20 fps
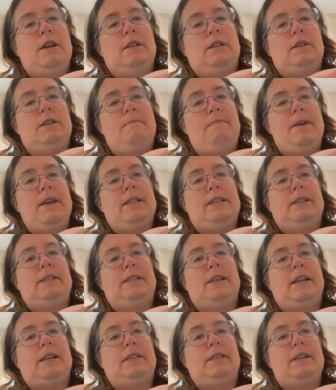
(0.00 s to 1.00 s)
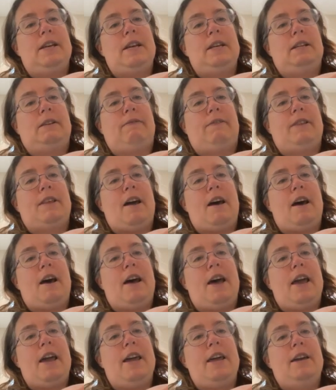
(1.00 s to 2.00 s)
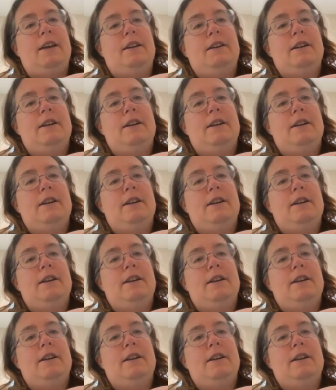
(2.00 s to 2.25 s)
It's gonna be in the 60s for the high,